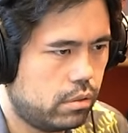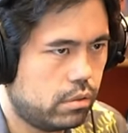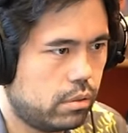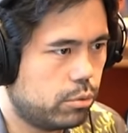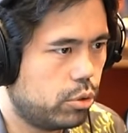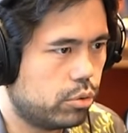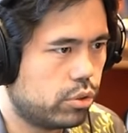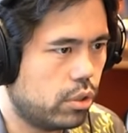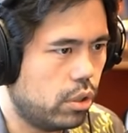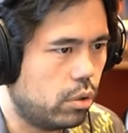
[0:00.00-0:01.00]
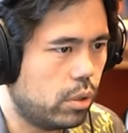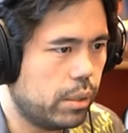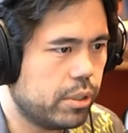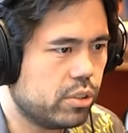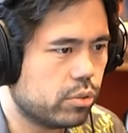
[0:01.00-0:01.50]
I'm too slow. Why am
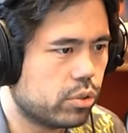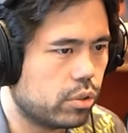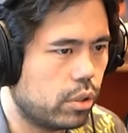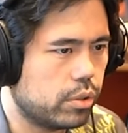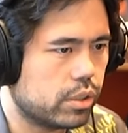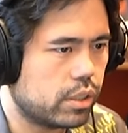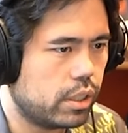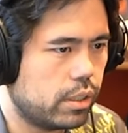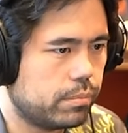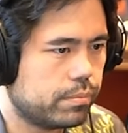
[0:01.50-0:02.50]
I so slow in this game?